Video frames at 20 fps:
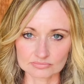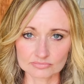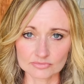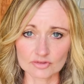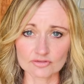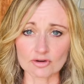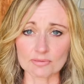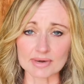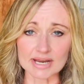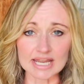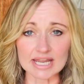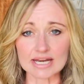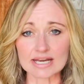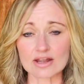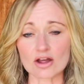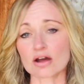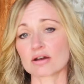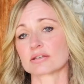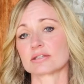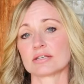from an
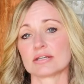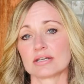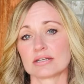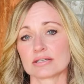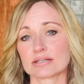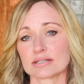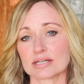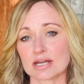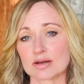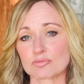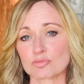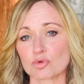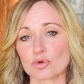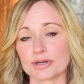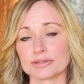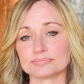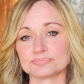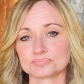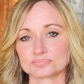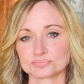antioxidant
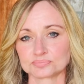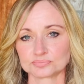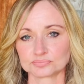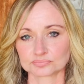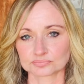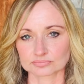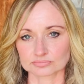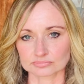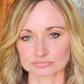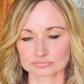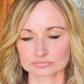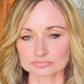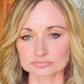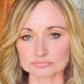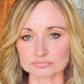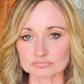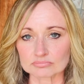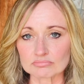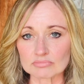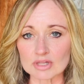standpoint.
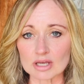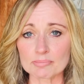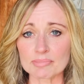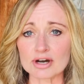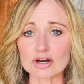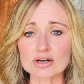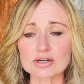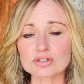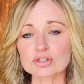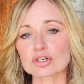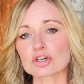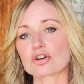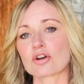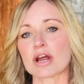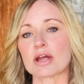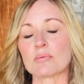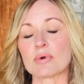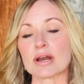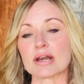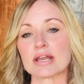Berries are a
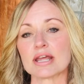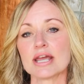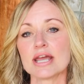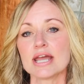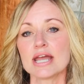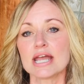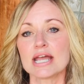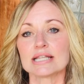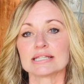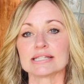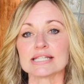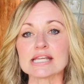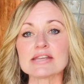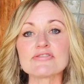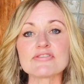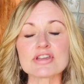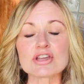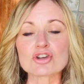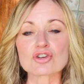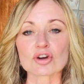great one.
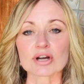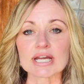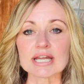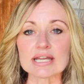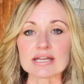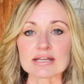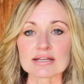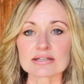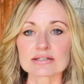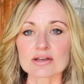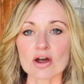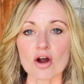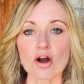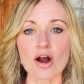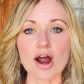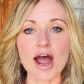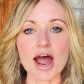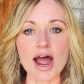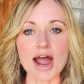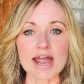Leafy greens are
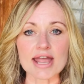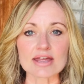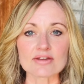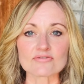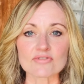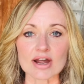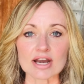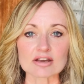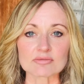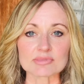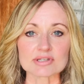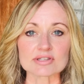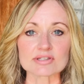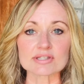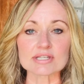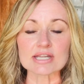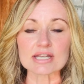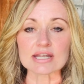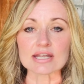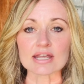high in vitamin
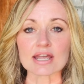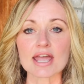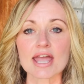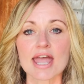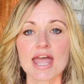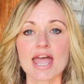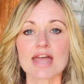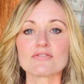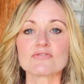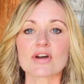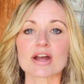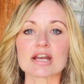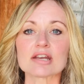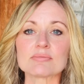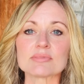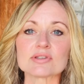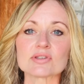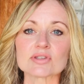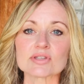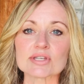C, and
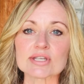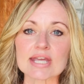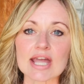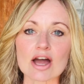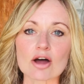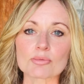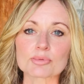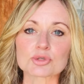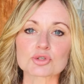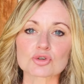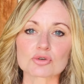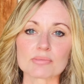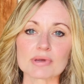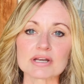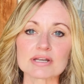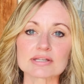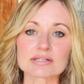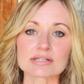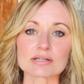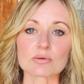vitamin C helps
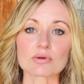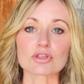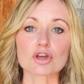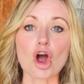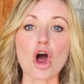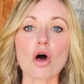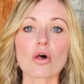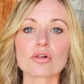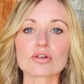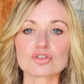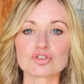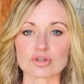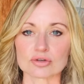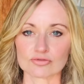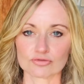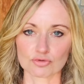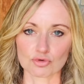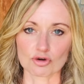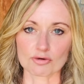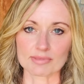tremendously with collagen
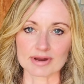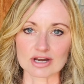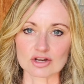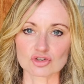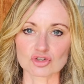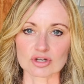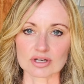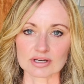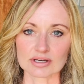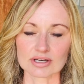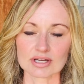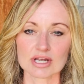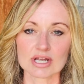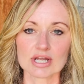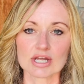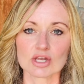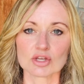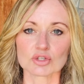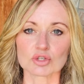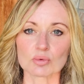formation.
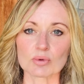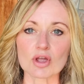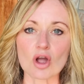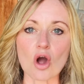So we